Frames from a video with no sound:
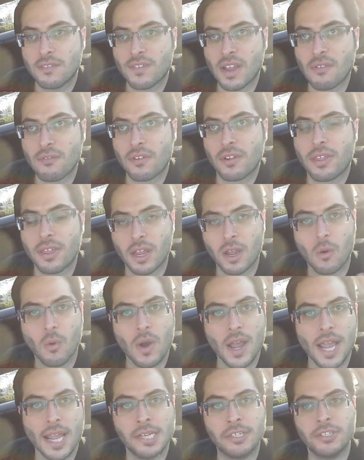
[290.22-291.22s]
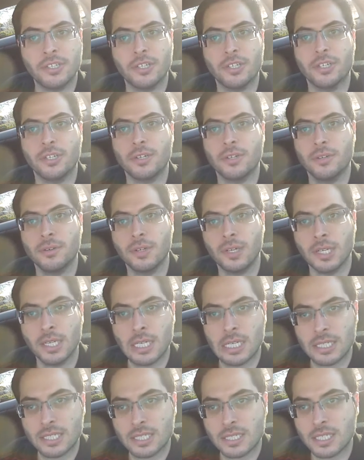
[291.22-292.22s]
everything away to
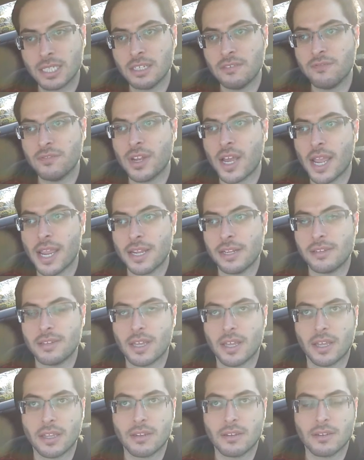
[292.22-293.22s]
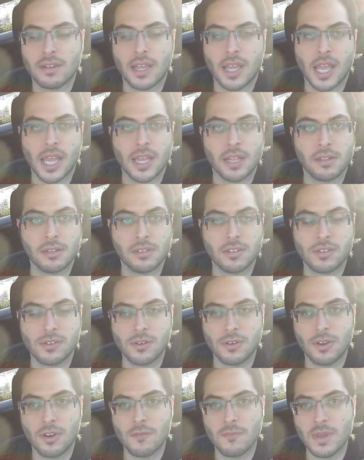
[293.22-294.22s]
Steve Knight and
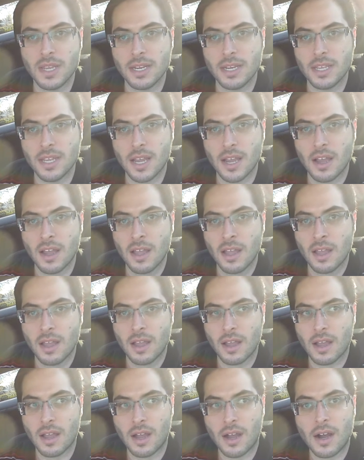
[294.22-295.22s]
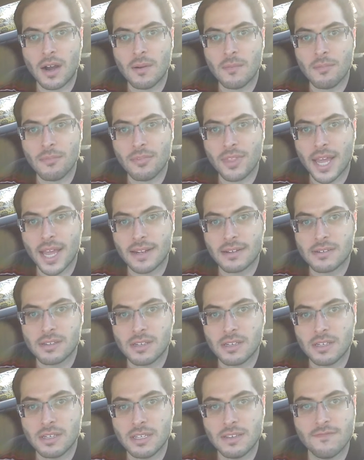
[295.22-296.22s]
Sogo Media. That
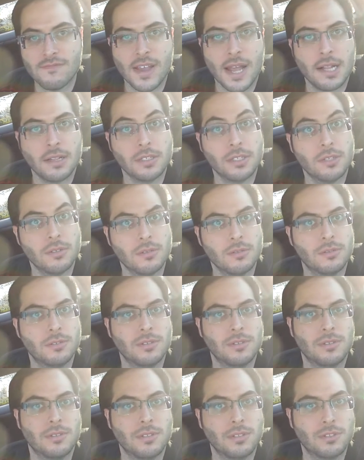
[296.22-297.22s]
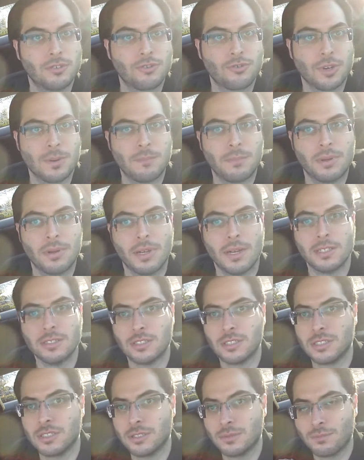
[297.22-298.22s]
devalues the Trip
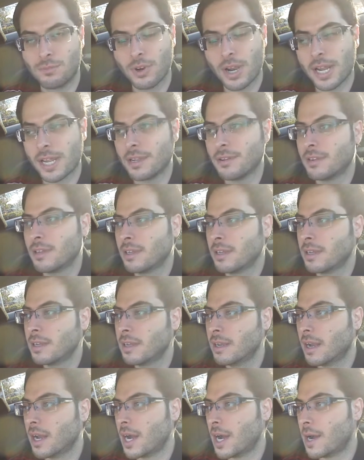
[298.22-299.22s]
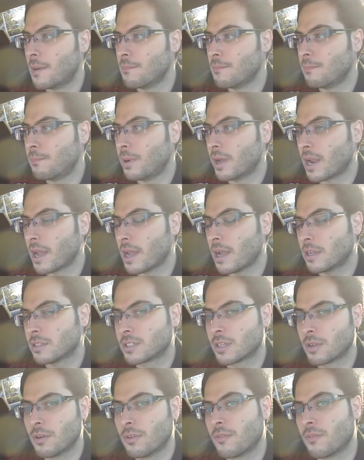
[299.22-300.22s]
Hudgens brand. But I
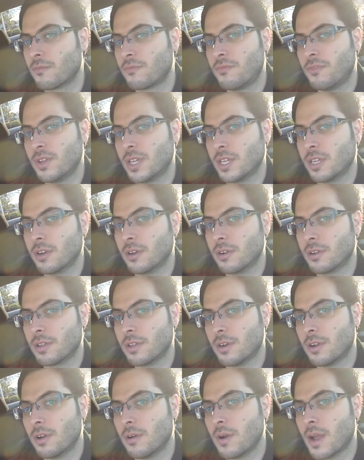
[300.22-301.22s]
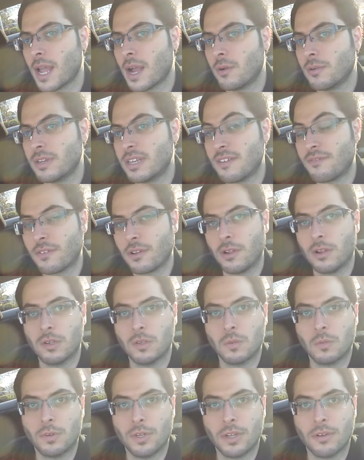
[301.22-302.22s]
also figured, you know, how
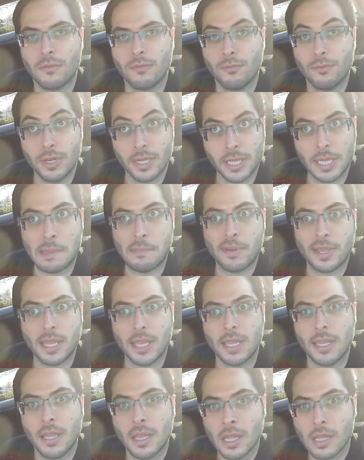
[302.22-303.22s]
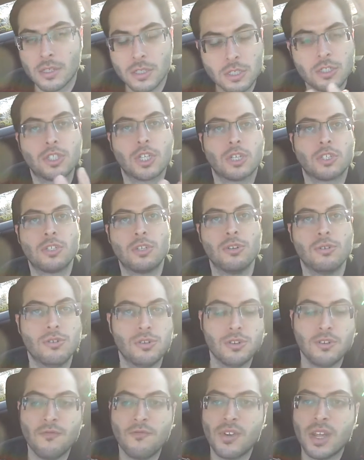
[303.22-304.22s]
difficult would it really be to just do 2